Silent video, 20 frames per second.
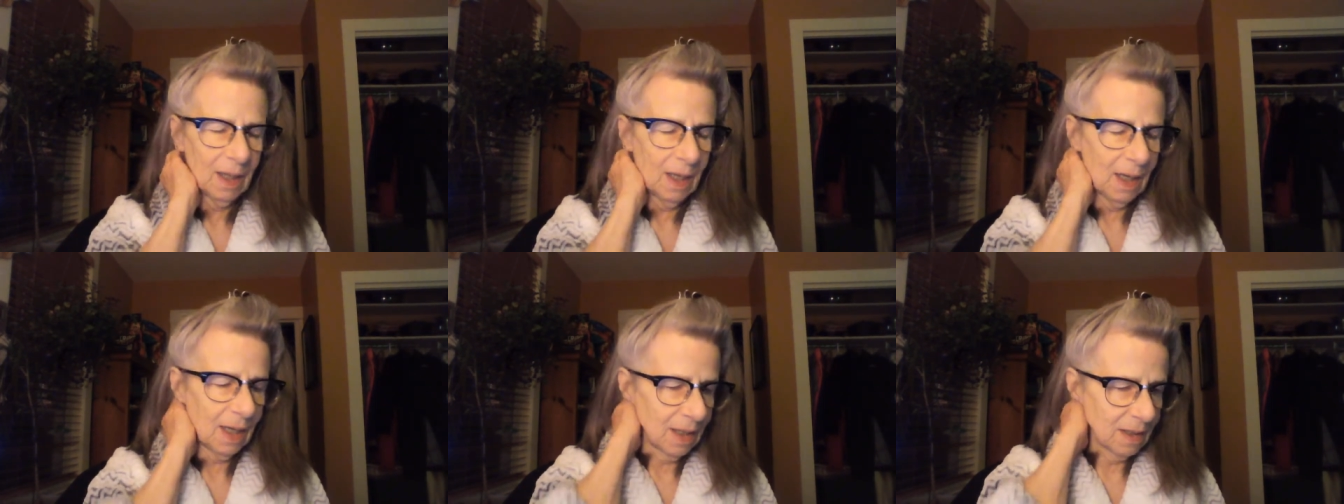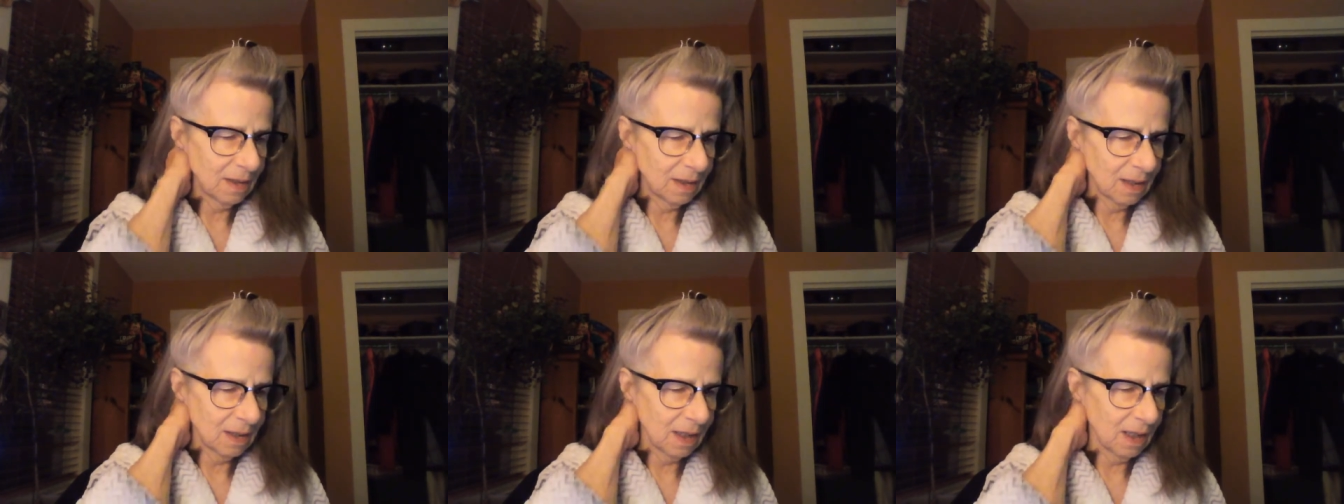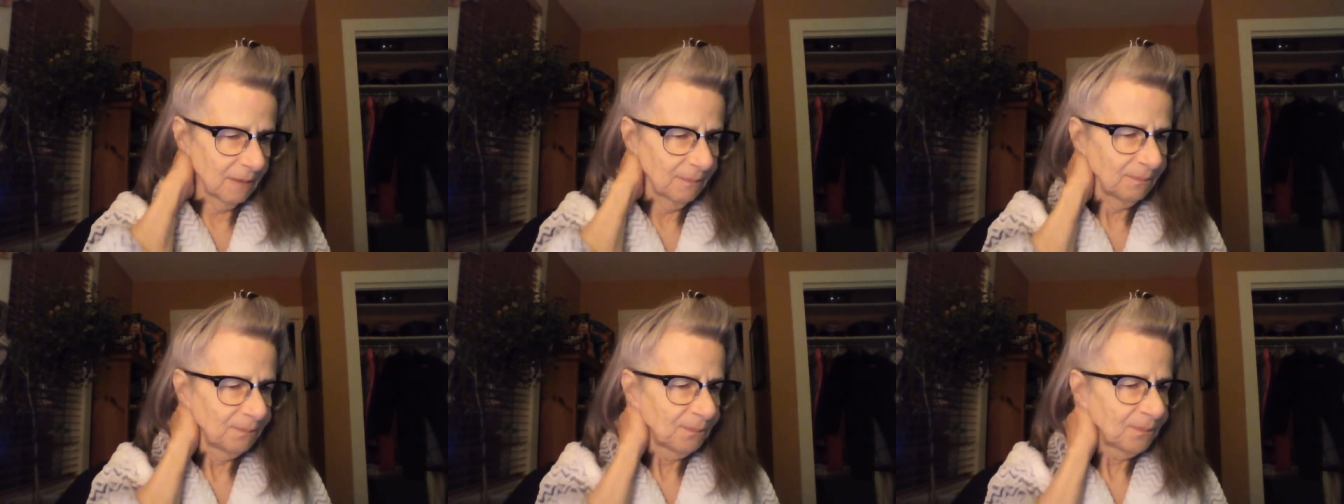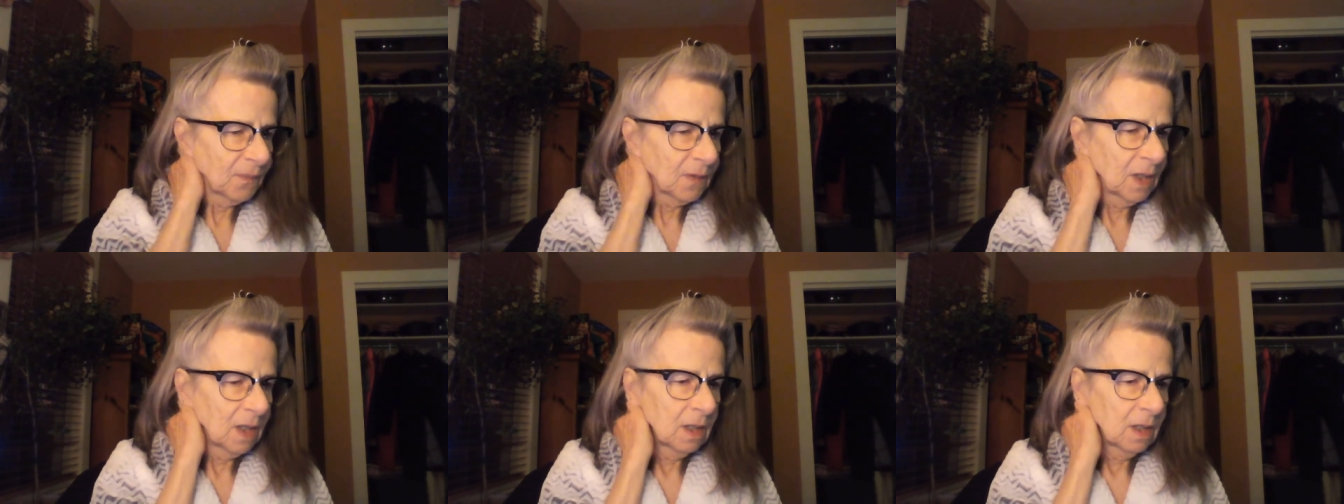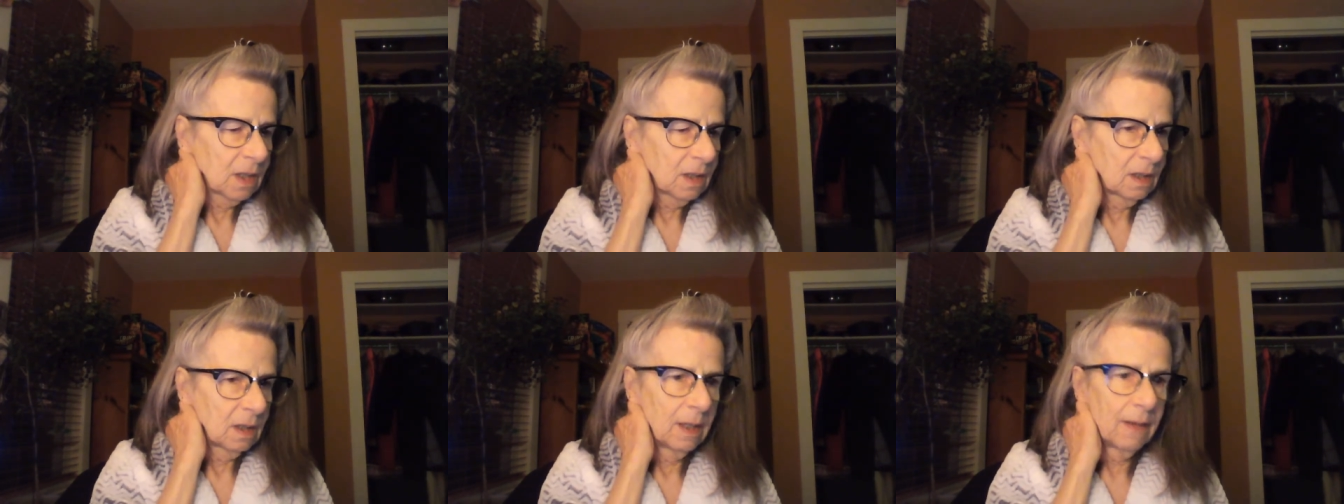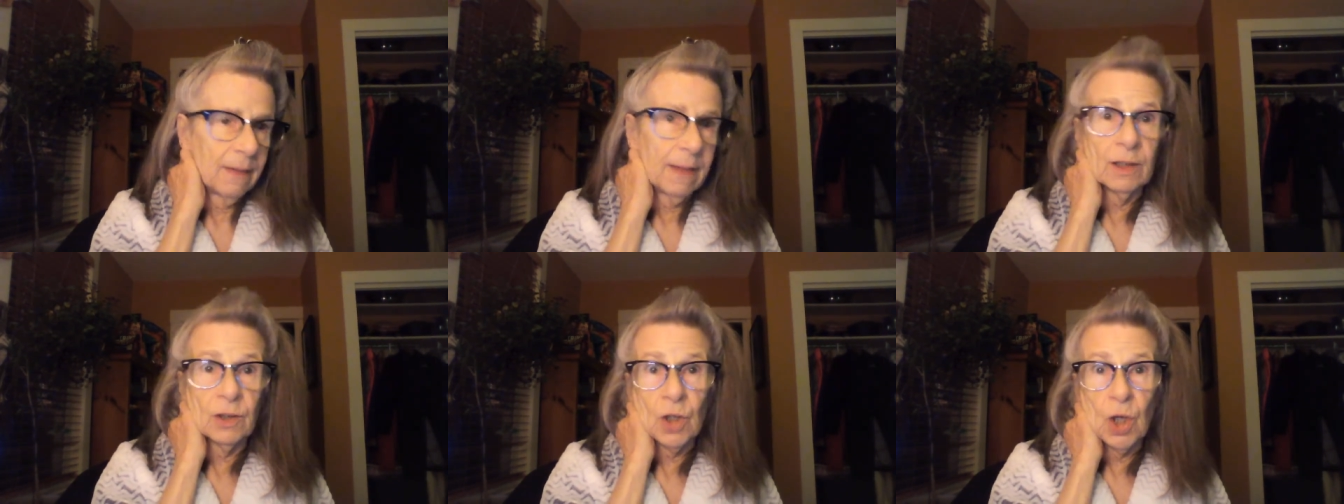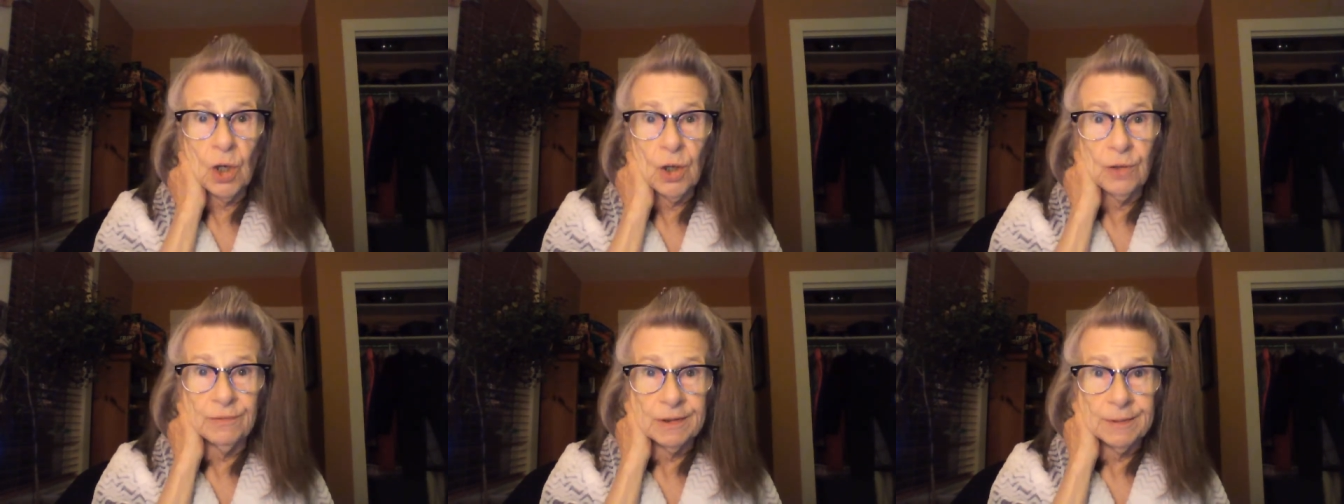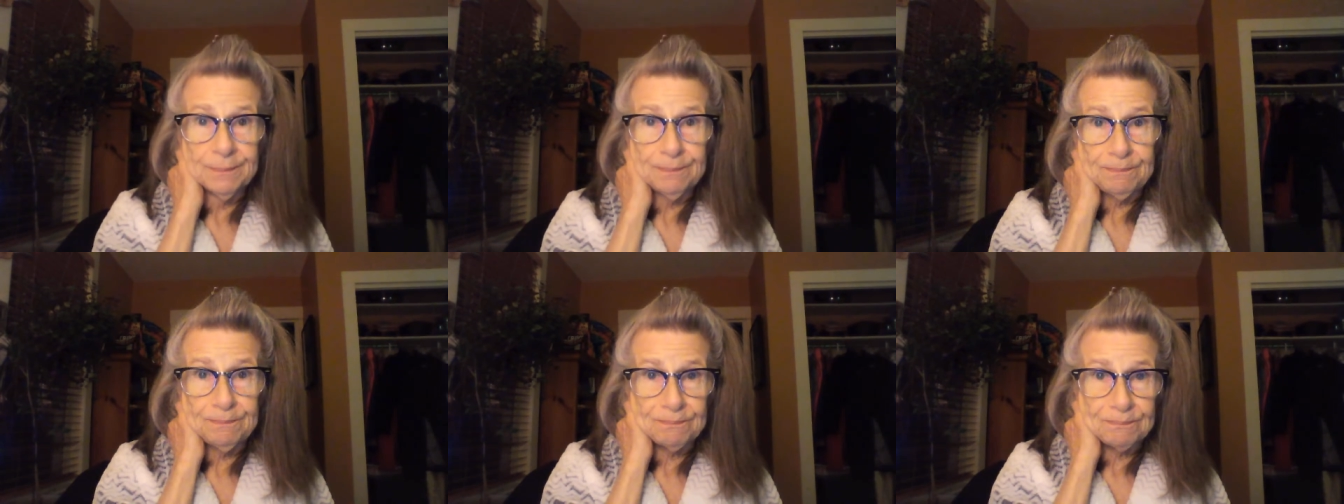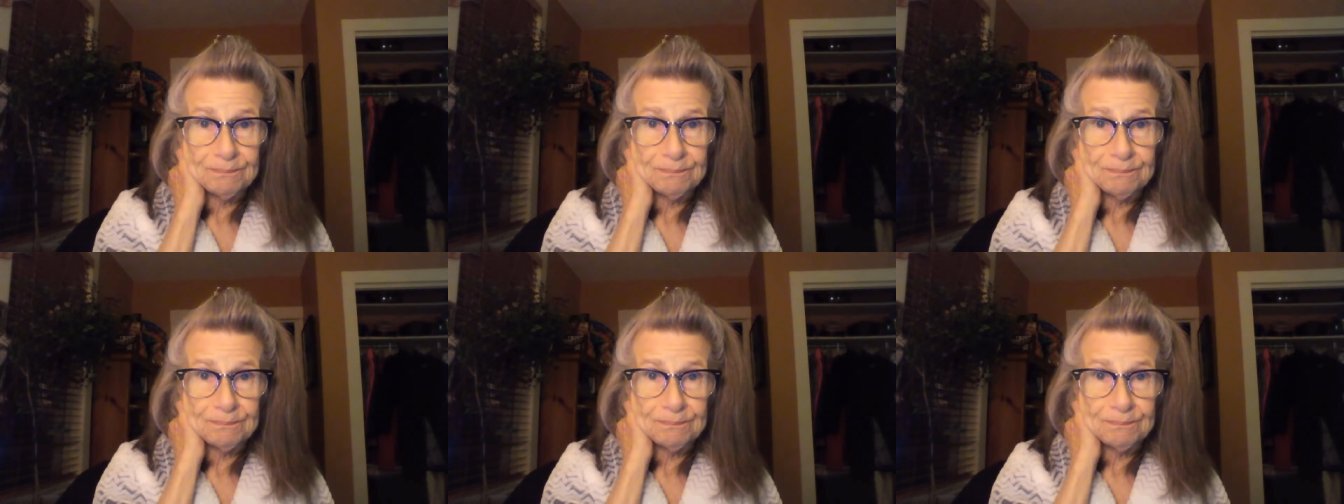and uh and then covid